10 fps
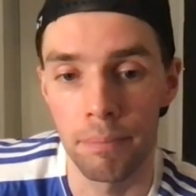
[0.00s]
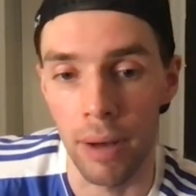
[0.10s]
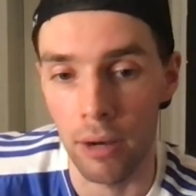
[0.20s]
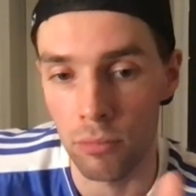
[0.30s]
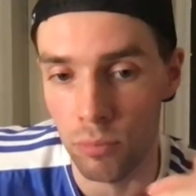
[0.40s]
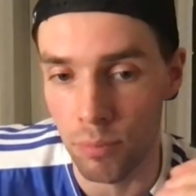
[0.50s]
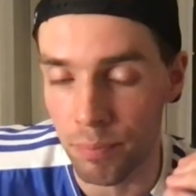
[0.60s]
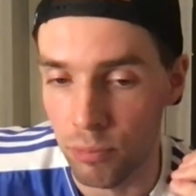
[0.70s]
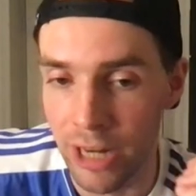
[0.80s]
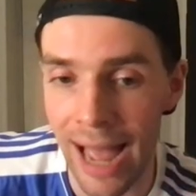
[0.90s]
but
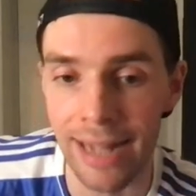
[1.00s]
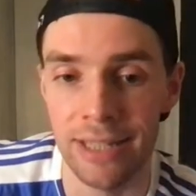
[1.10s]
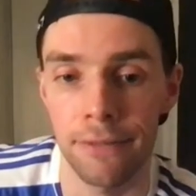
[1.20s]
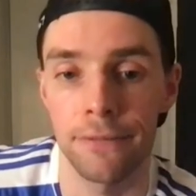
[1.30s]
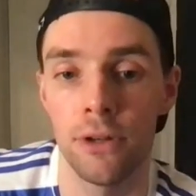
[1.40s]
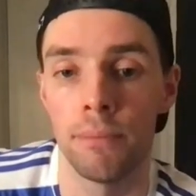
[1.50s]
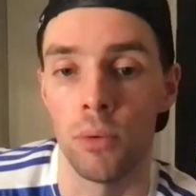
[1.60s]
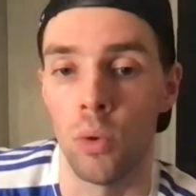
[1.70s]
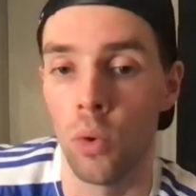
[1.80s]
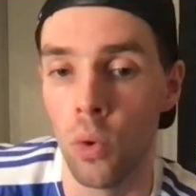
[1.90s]
reactive
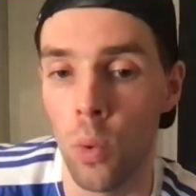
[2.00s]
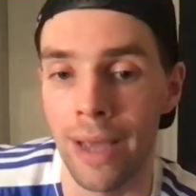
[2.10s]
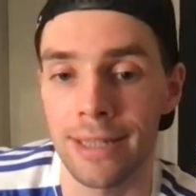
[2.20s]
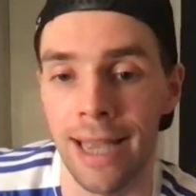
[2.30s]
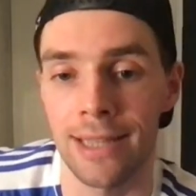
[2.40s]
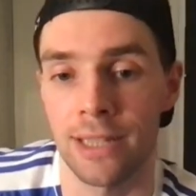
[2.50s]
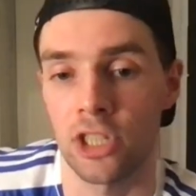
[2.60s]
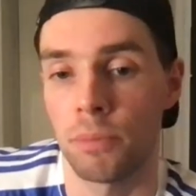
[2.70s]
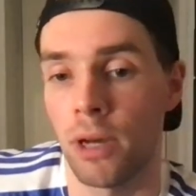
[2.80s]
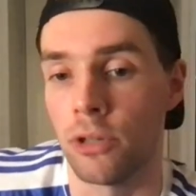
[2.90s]
football always gets
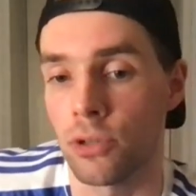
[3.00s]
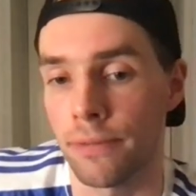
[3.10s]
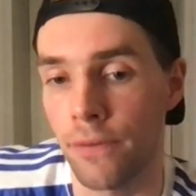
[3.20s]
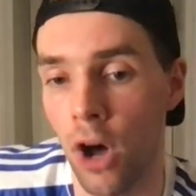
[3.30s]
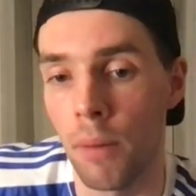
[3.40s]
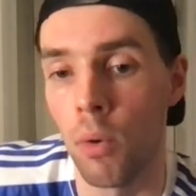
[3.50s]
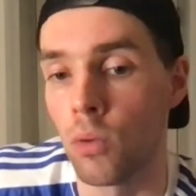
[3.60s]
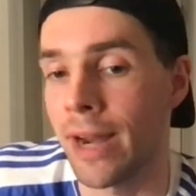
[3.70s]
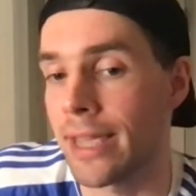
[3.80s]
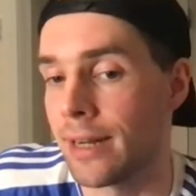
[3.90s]
exposed far
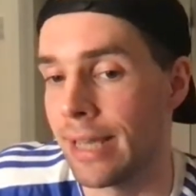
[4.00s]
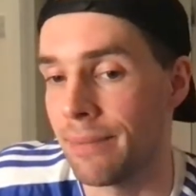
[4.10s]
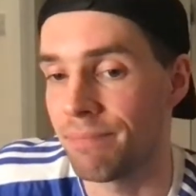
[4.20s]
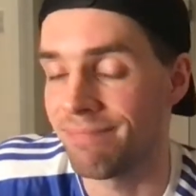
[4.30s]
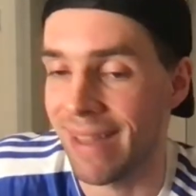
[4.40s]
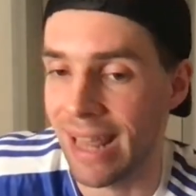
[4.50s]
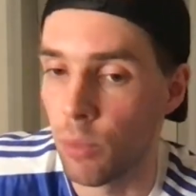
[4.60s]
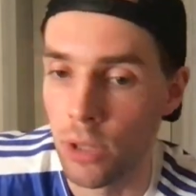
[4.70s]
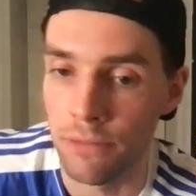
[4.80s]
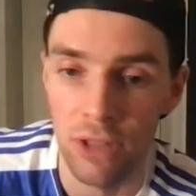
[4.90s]
more regularly than it
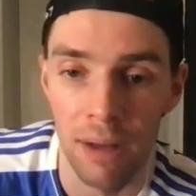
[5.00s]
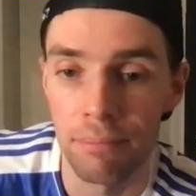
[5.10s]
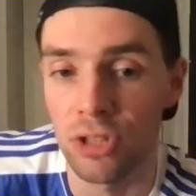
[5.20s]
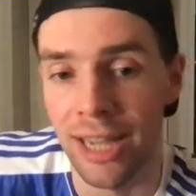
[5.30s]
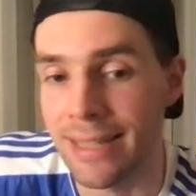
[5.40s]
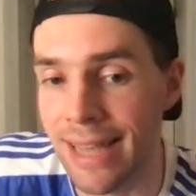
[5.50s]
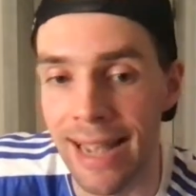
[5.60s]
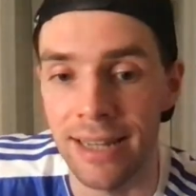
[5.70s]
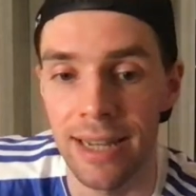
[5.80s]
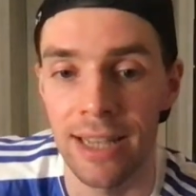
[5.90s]
would have done, say,
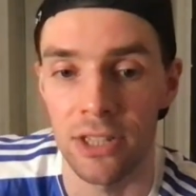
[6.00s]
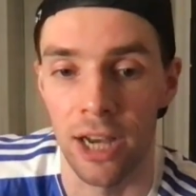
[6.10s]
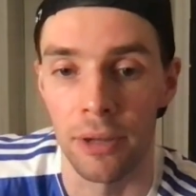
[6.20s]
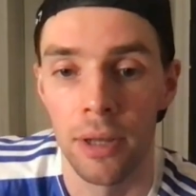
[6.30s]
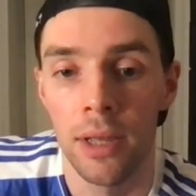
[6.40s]
10 years ago.